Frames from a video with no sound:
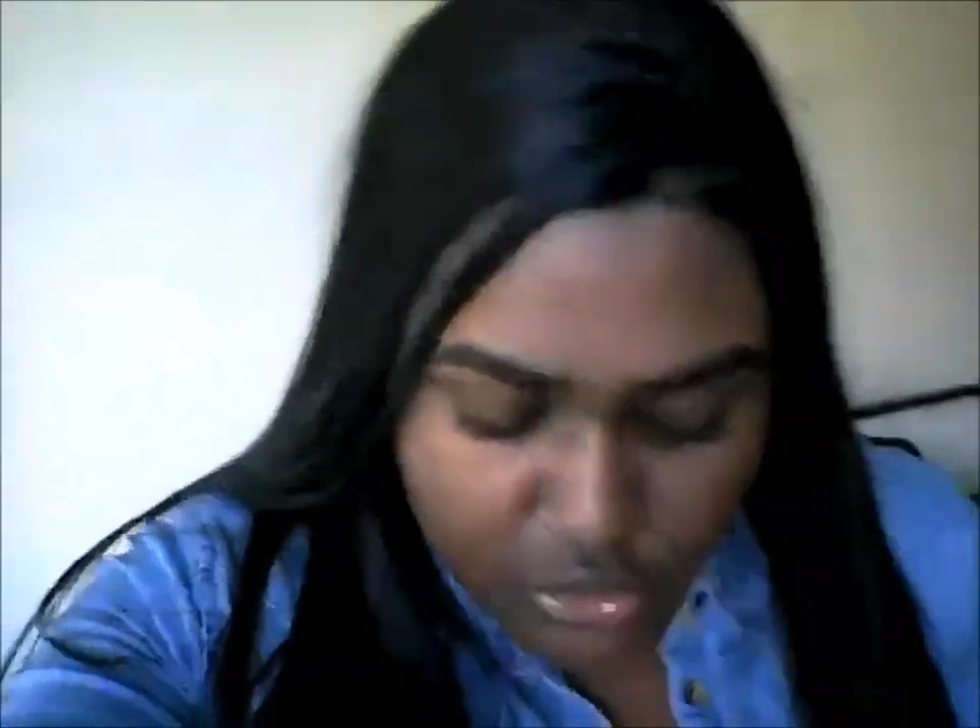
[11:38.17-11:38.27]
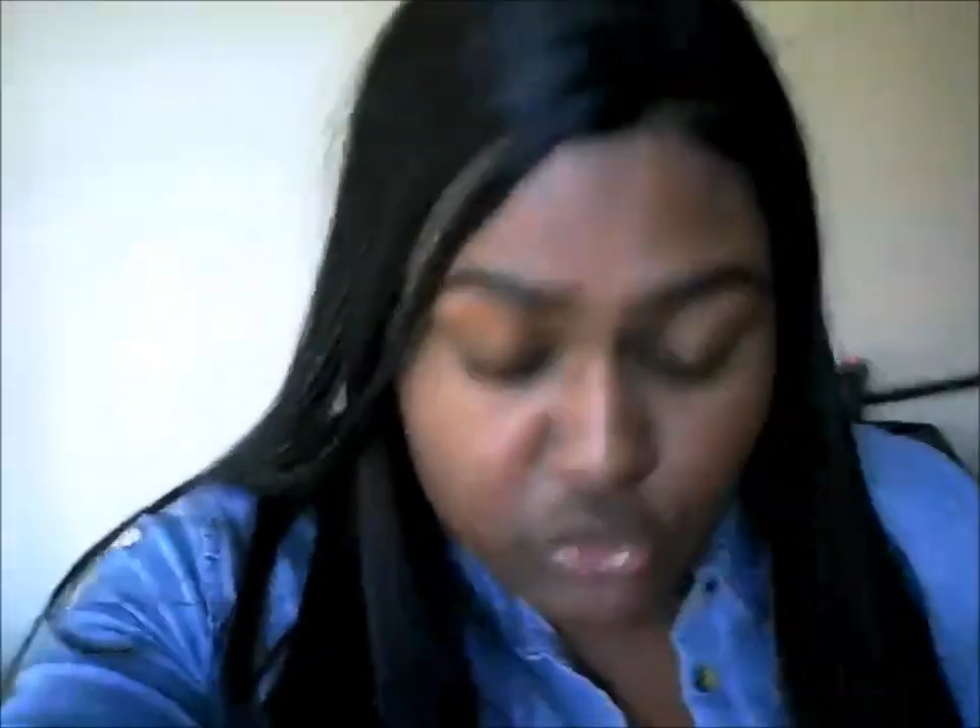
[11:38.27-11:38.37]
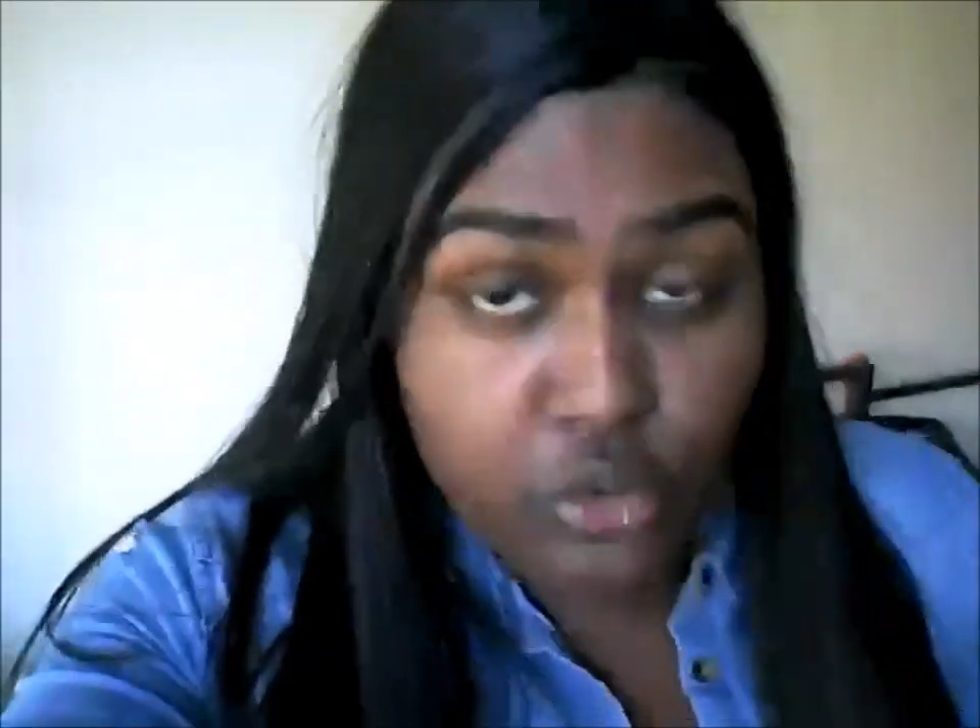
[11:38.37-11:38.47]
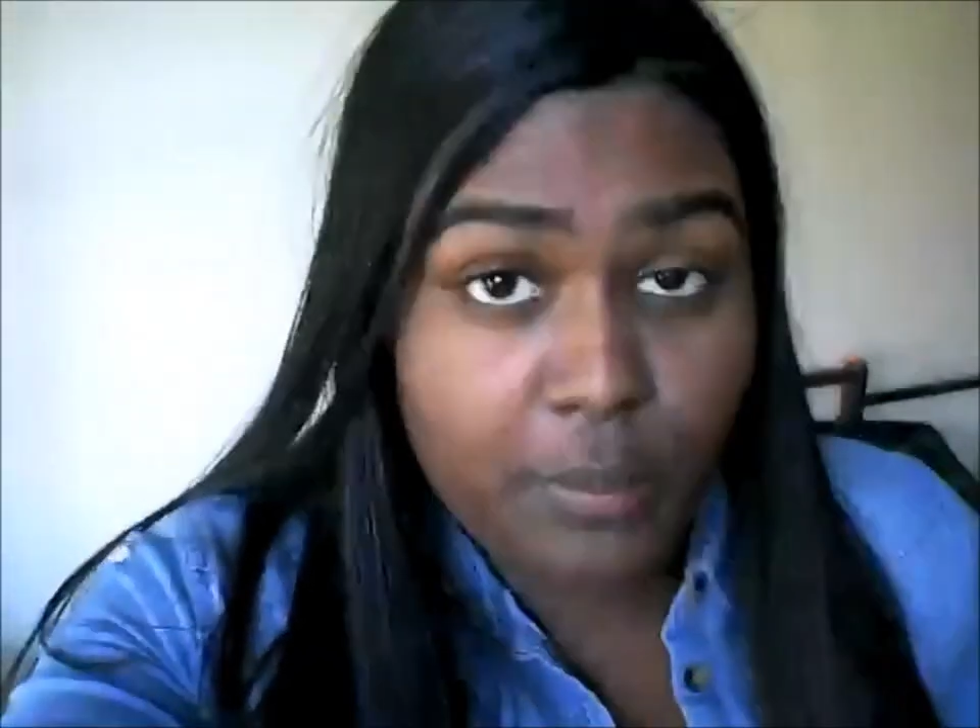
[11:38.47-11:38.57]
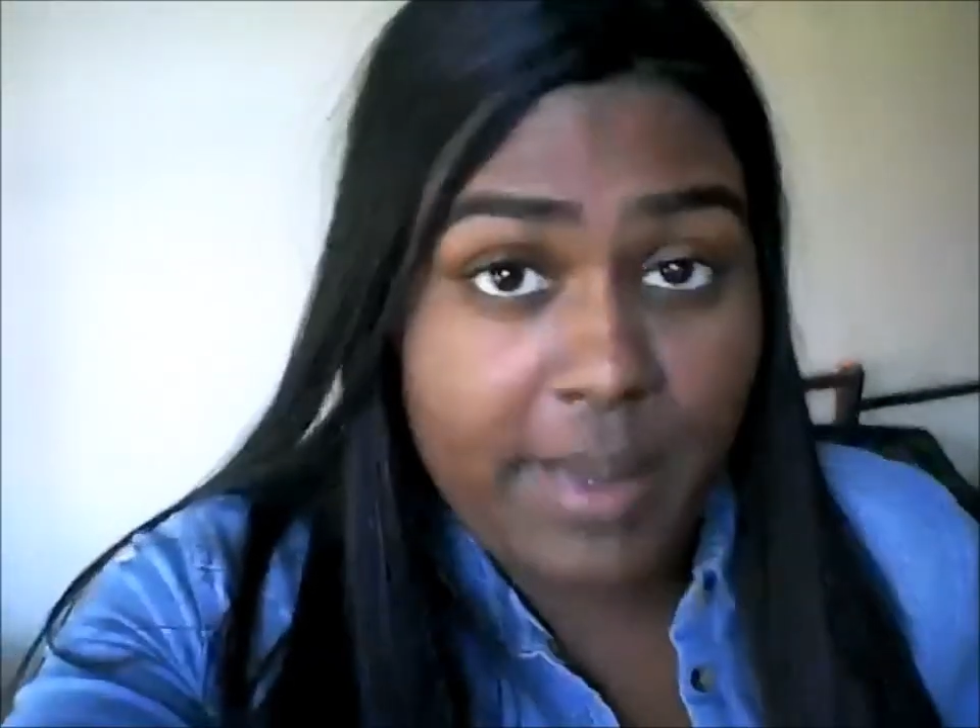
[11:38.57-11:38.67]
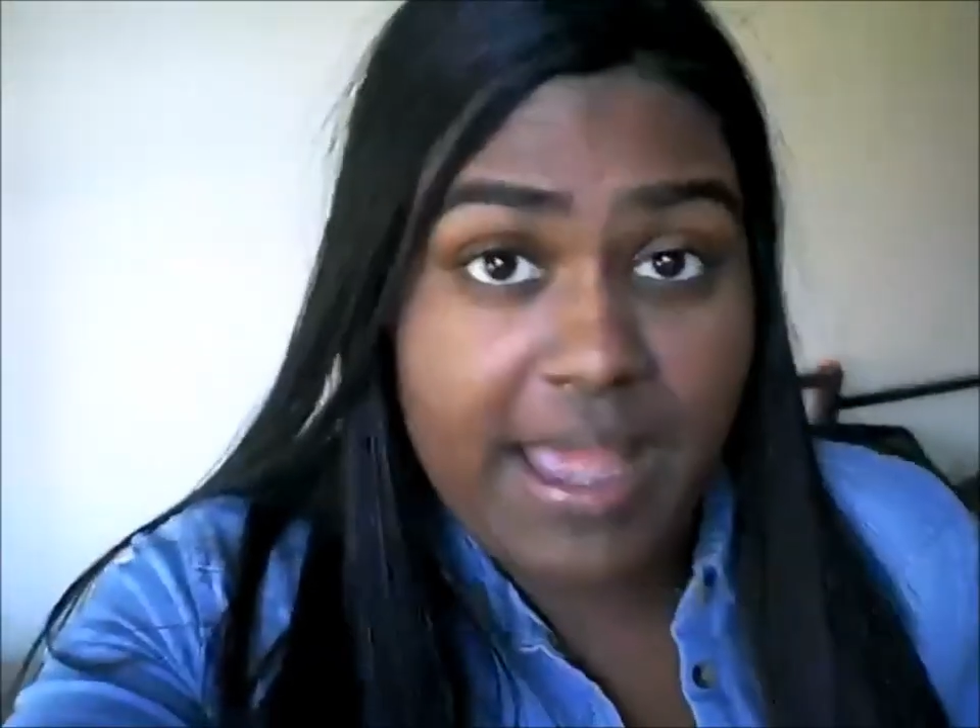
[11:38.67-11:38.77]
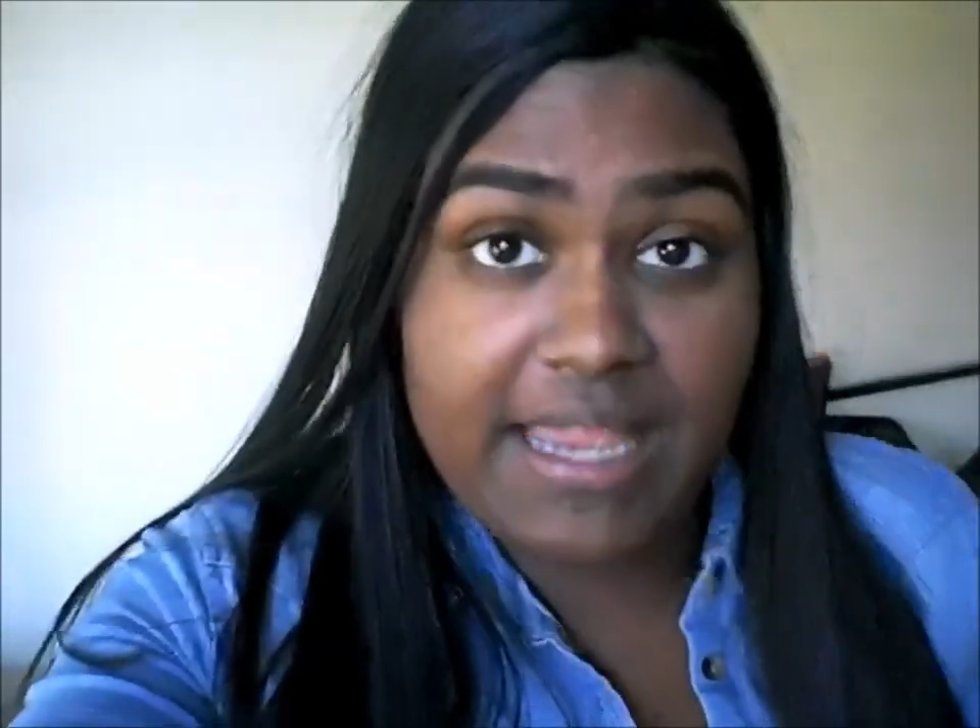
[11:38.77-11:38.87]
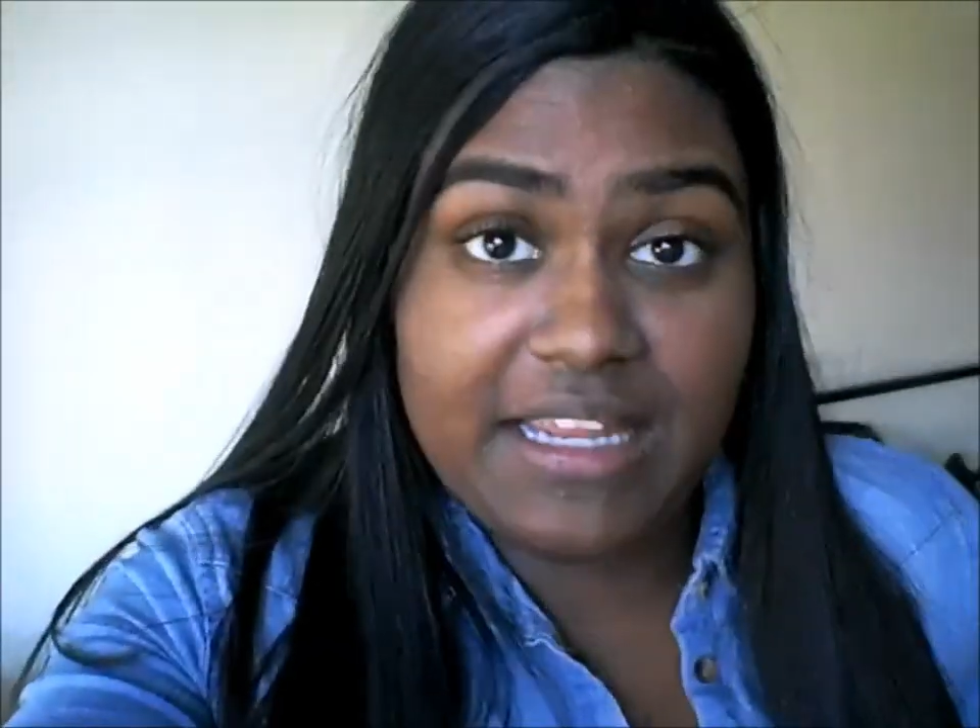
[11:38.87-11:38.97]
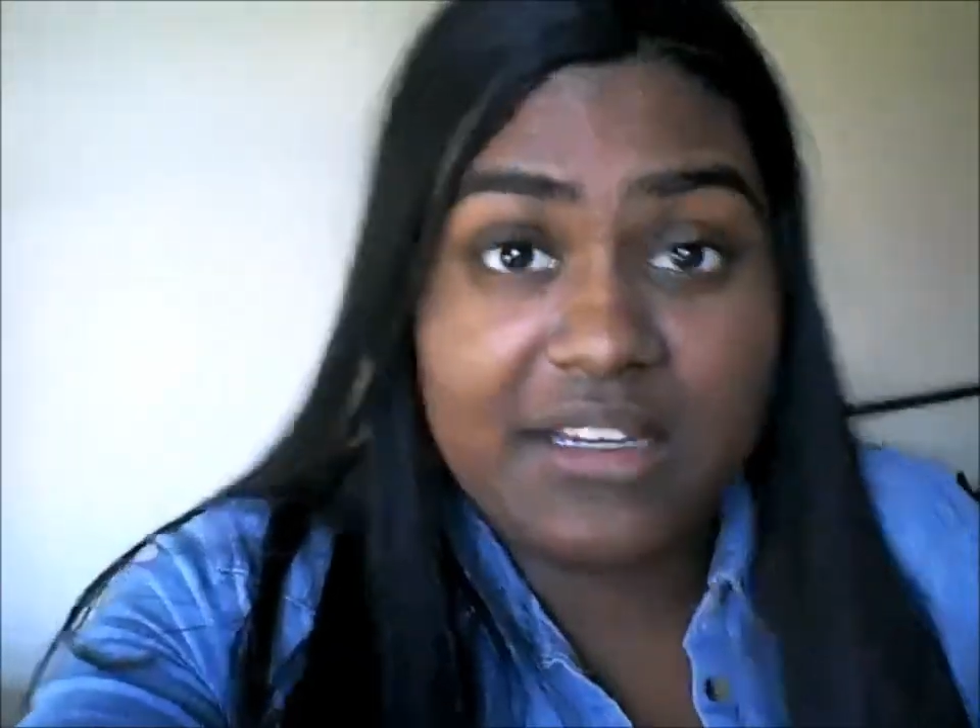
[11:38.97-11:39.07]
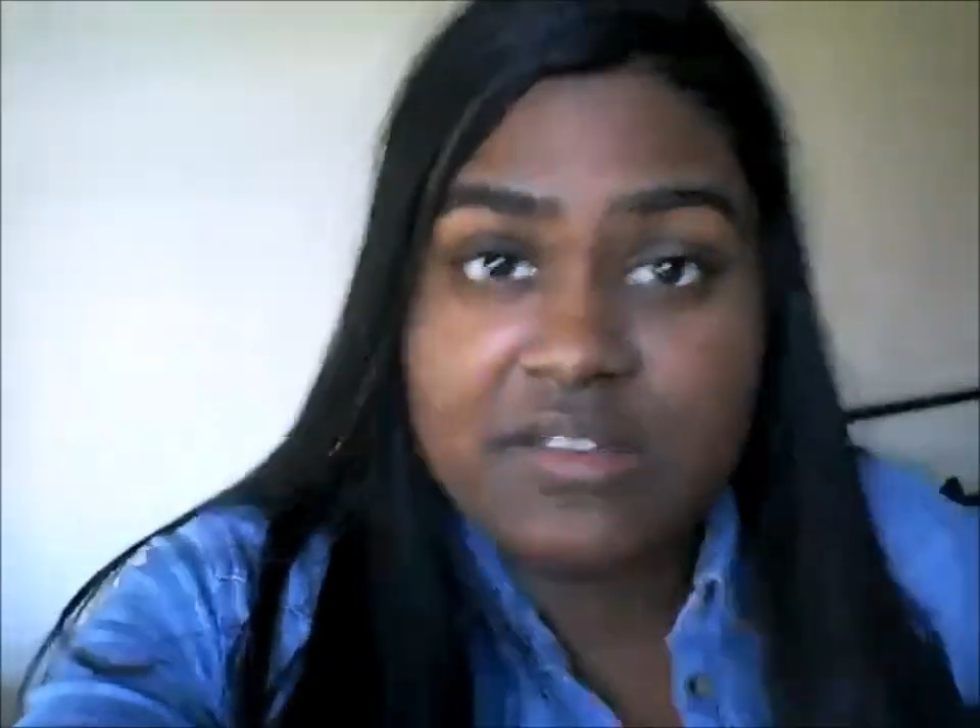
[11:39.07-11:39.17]
you know,
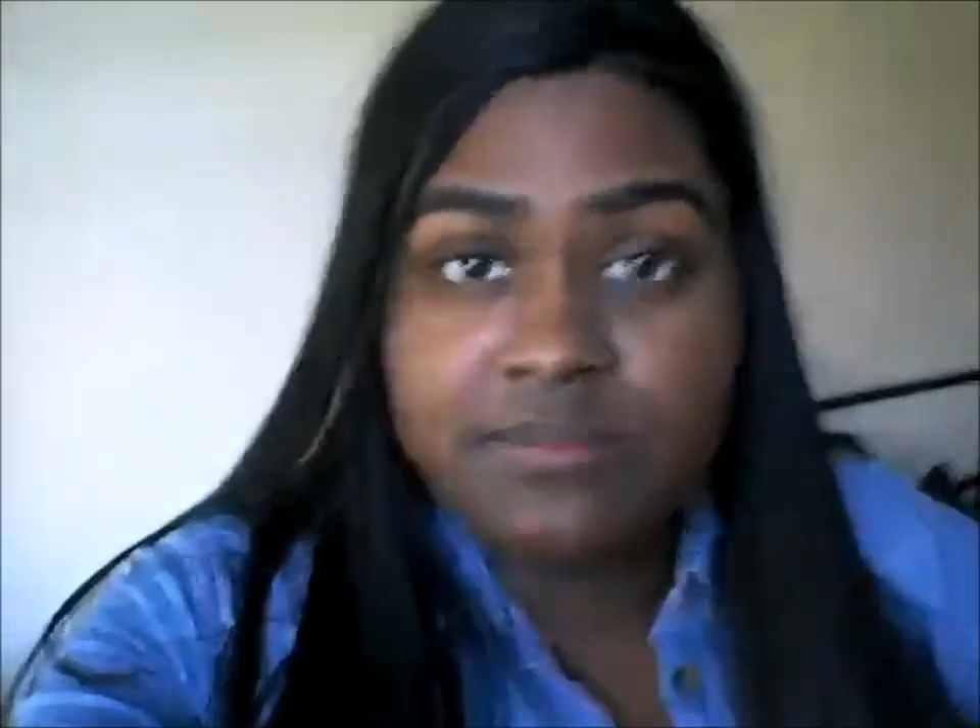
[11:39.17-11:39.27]
my